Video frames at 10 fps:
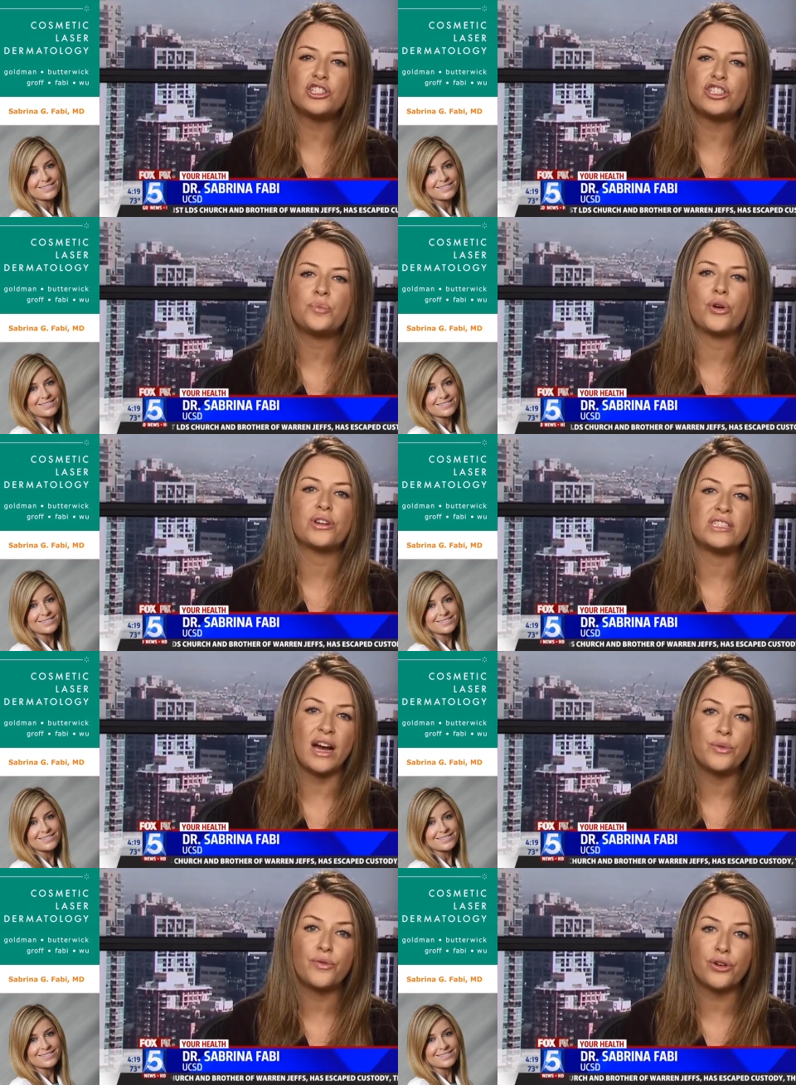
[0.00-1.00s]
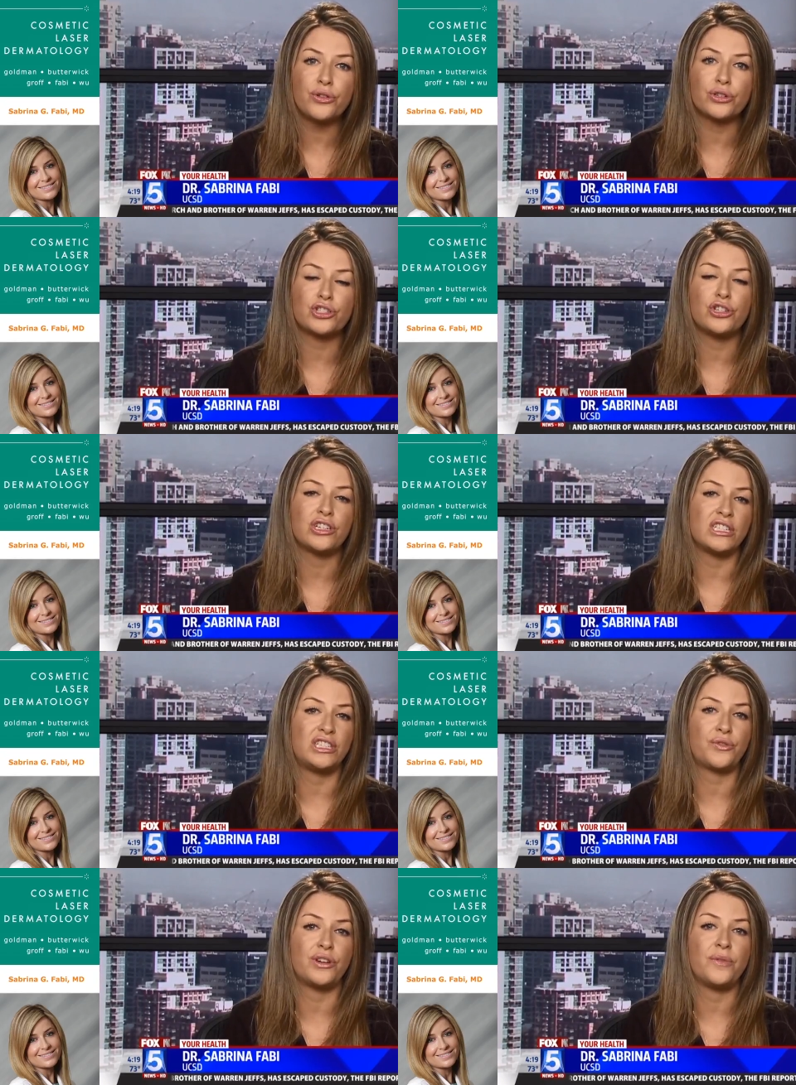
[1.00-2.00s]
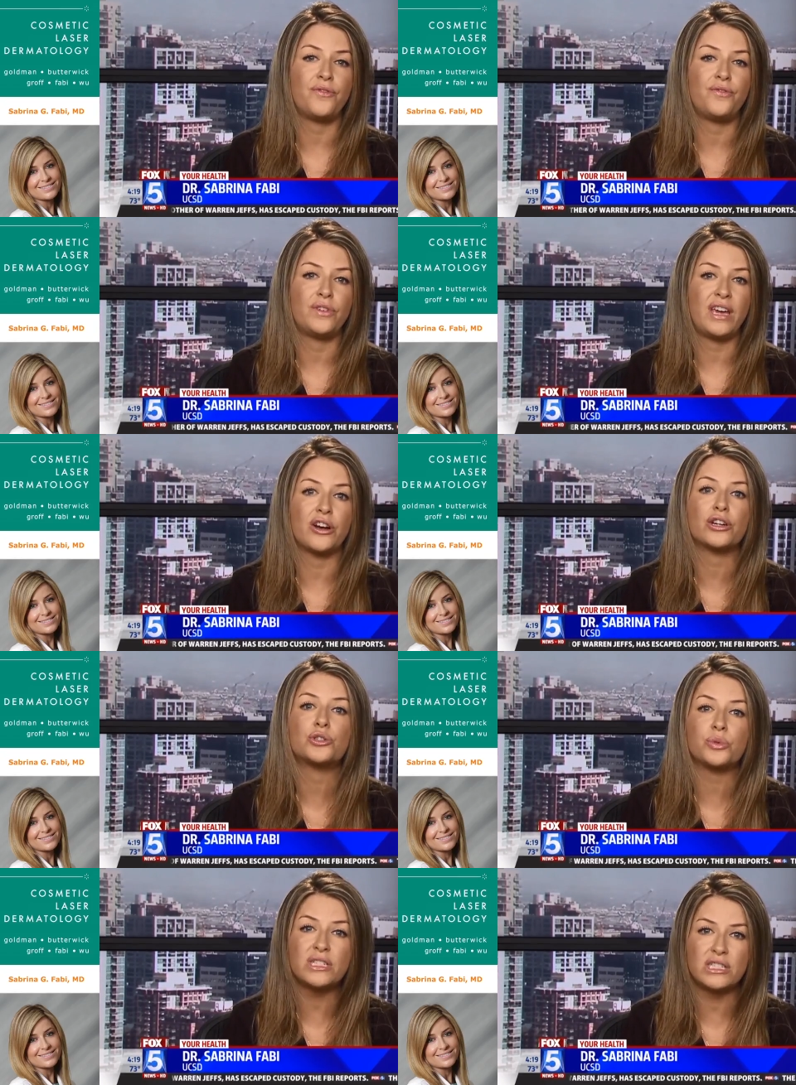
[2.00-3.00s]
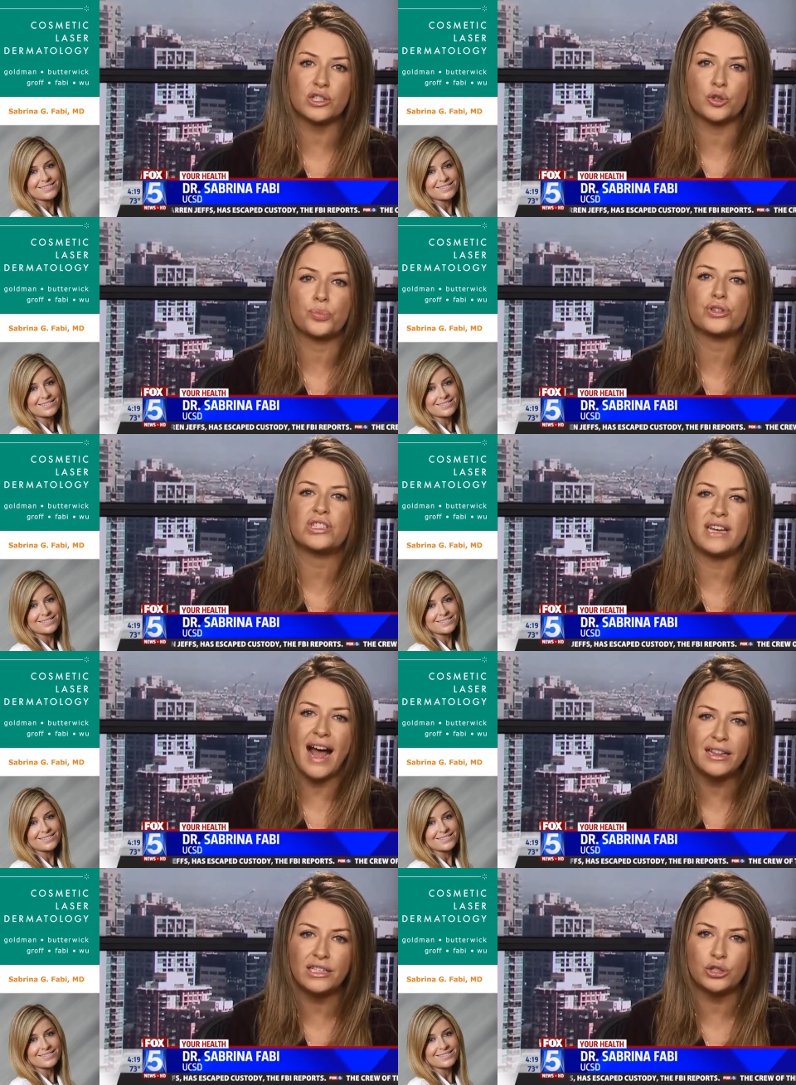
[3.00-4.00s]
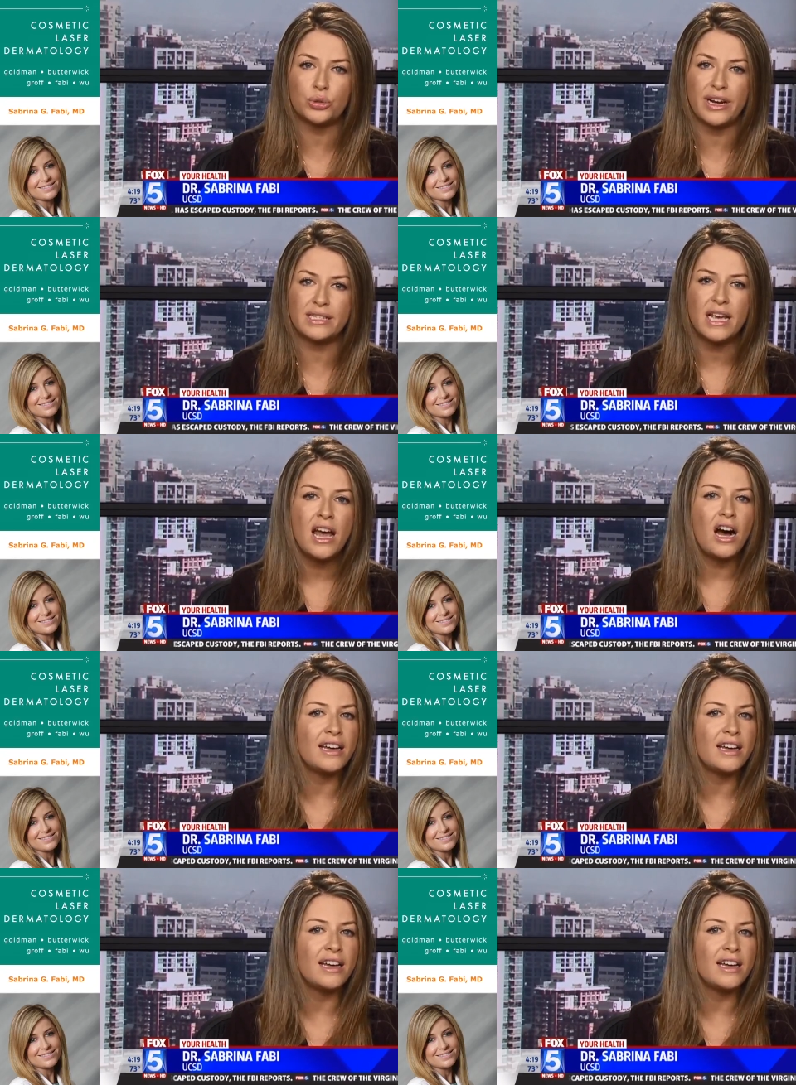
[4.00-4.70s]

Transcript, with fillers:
Speaker 1: actually broke it down further to look at different characteristics or personality traits,